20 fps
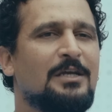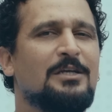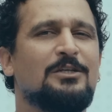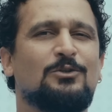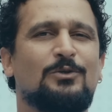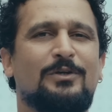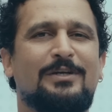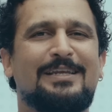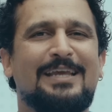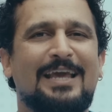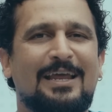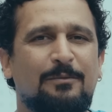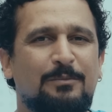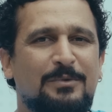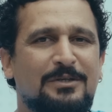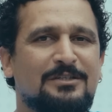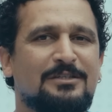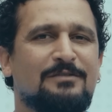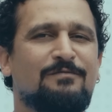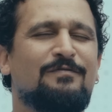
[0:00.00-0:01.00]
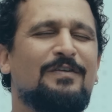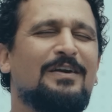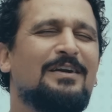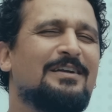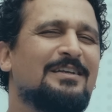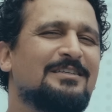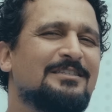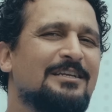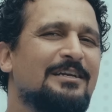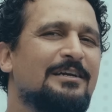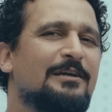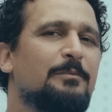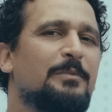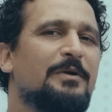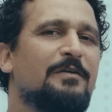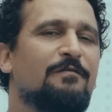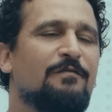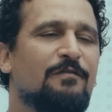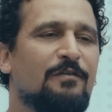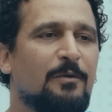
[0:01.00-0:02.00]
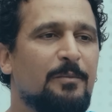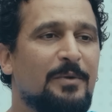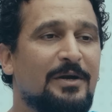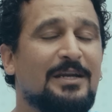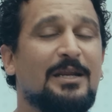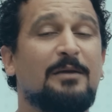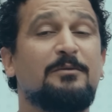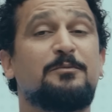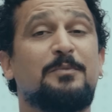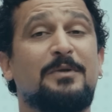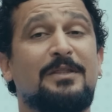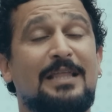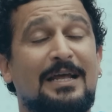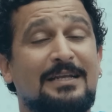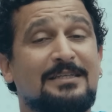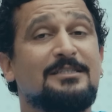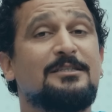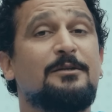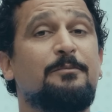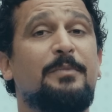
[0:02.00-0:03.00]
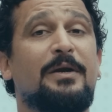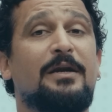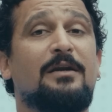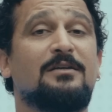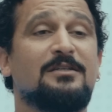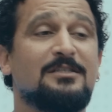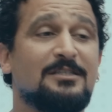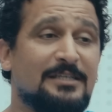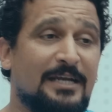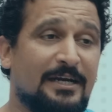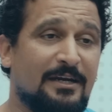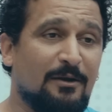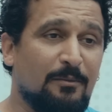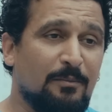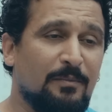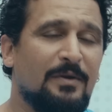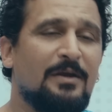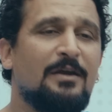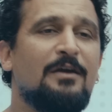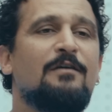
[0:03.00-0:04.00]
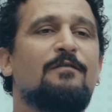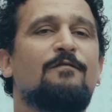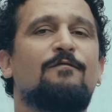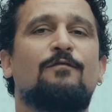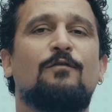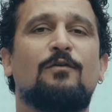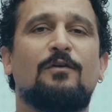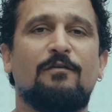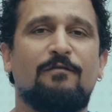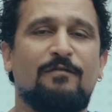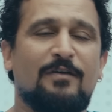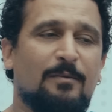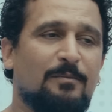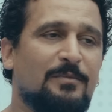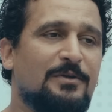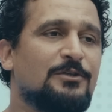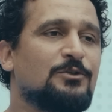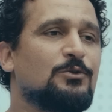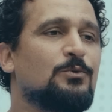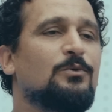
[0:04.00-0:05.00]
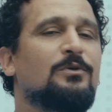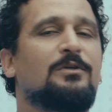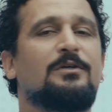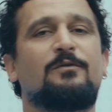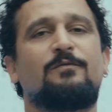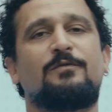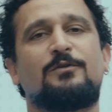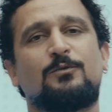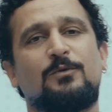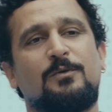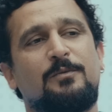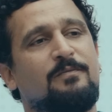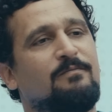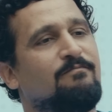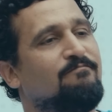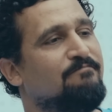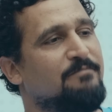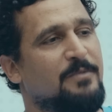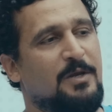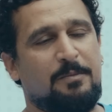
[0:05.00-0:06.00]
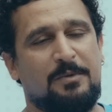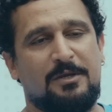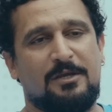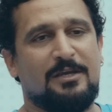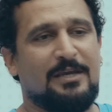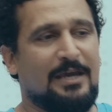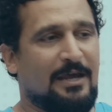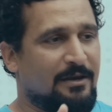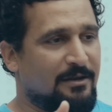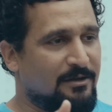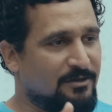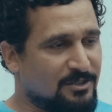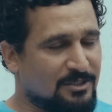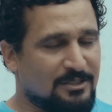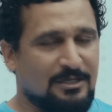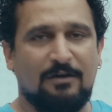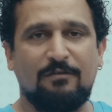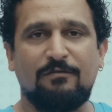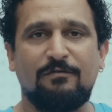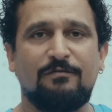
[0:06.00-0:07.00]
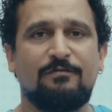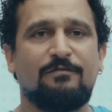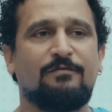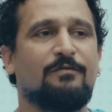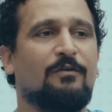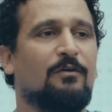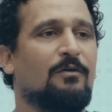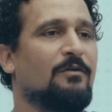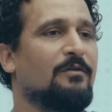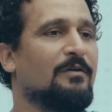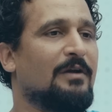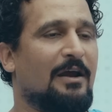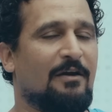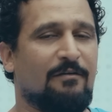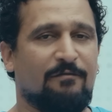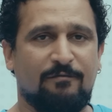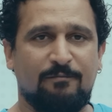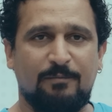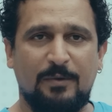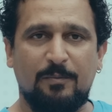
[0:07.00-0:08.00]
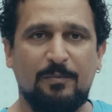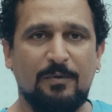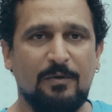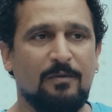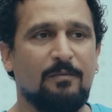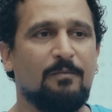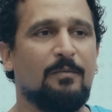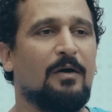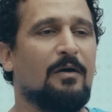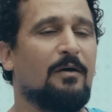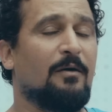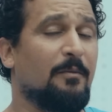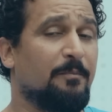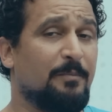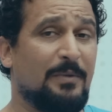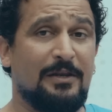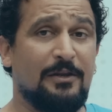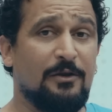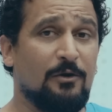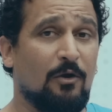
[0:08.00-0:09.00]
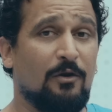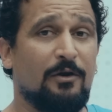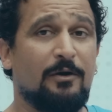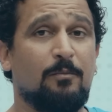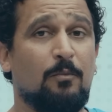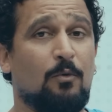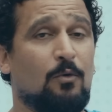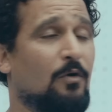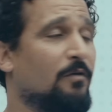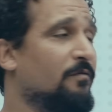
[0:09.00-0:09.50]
so it can be felt as a little bit firm at times, but that's the better setup for a family scooter, which will maybe carry stuff or have people pillion on it more